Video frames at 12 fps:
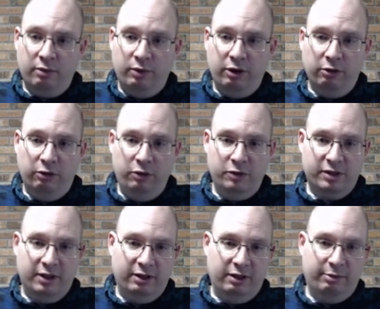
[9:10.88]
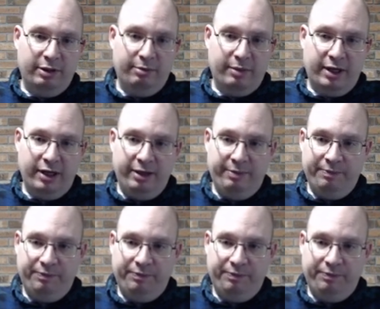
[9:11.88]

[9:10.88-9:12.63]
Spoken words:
we are losing a little bit of money.